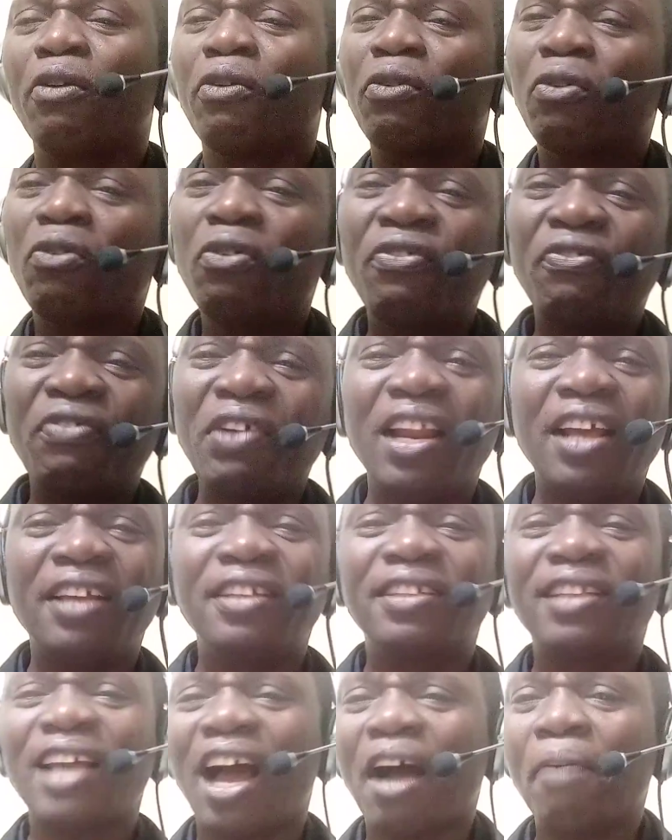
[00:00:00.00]
Good
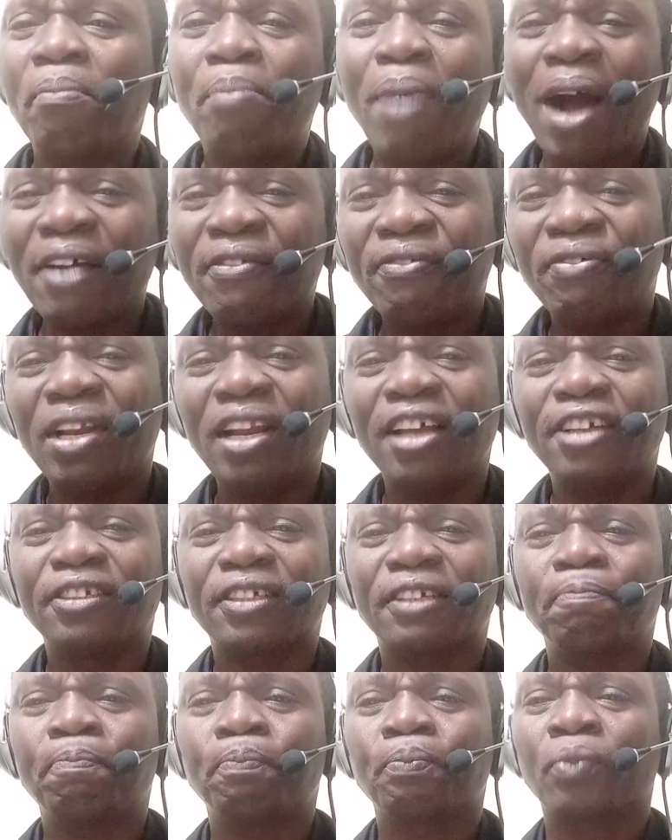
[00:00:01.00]
feelings and bad feelings.